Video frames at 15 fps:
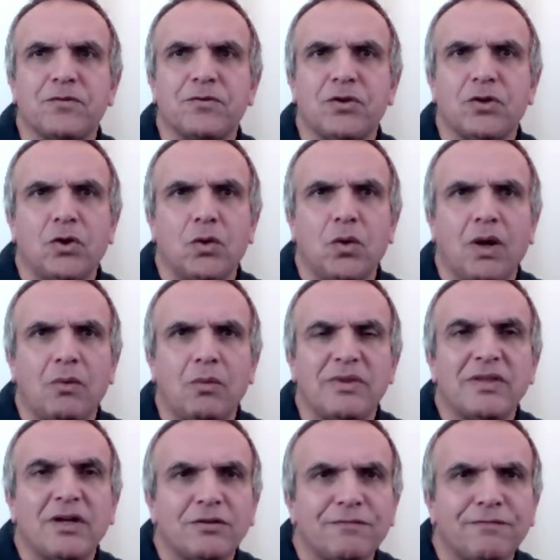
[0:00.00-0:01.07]

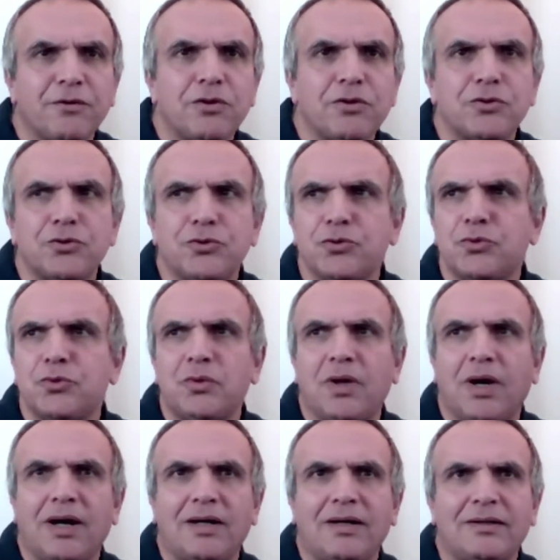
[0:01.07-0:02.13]
So without further
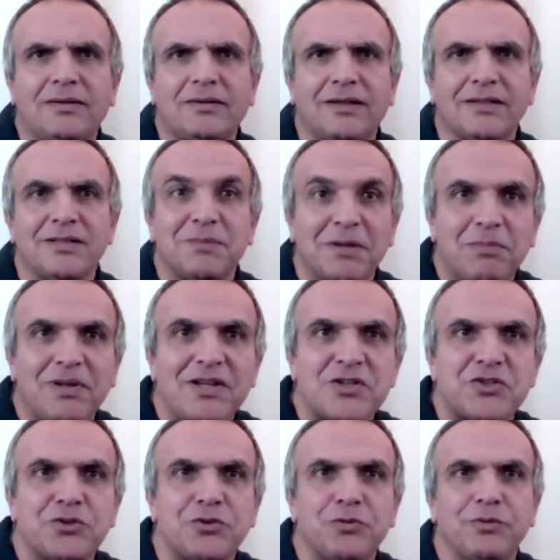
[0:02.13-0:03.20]
ado, it's my
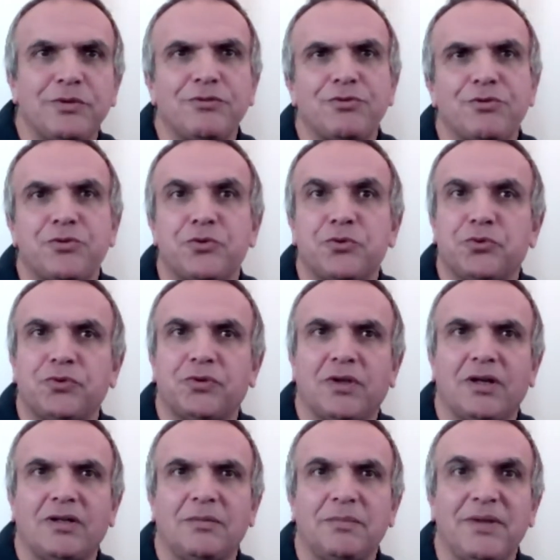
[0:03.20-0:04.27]
pleasure to introduce